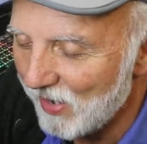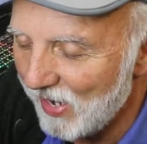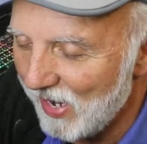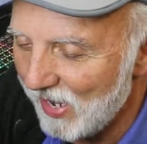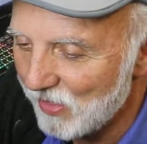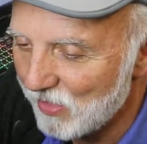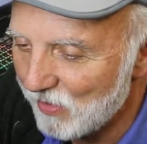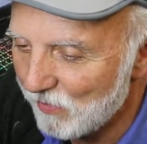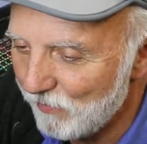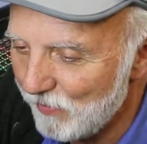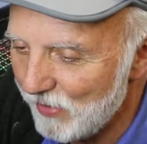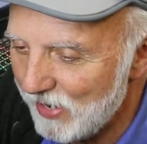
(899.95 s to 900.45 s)

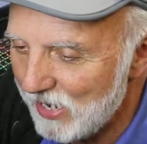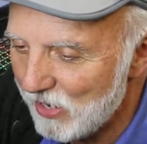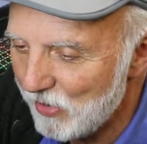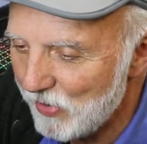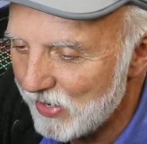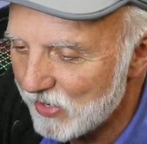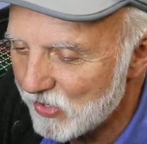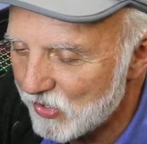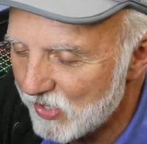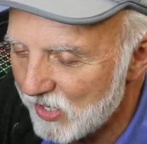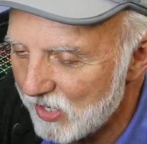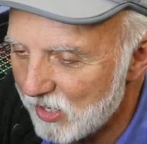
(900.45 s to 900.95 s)
And the video,
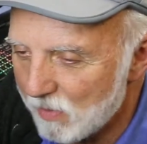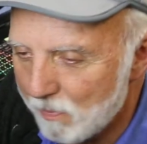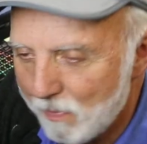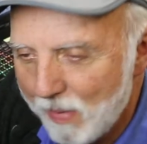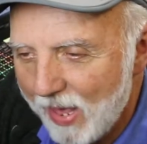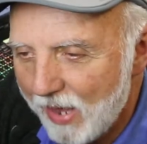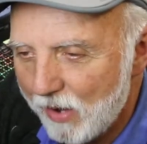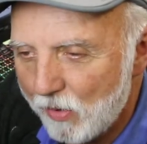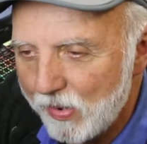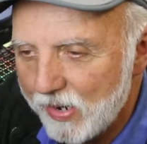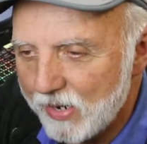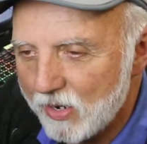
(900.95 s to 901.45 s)
you see the
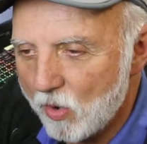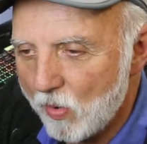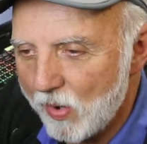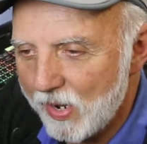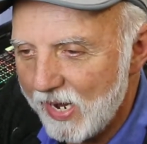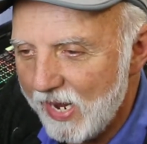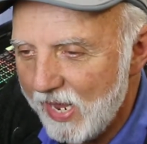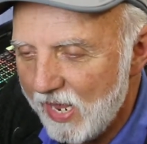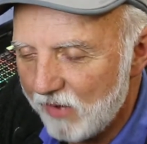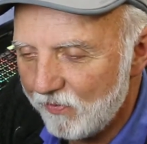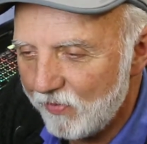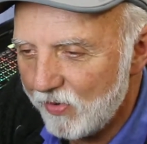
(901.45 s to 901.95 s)
battery going
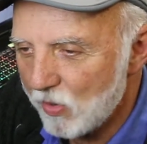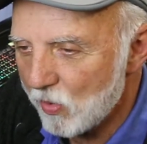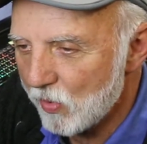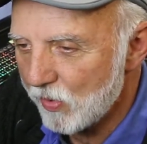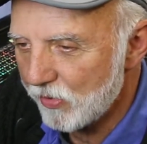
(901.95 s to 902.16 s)
ahead of you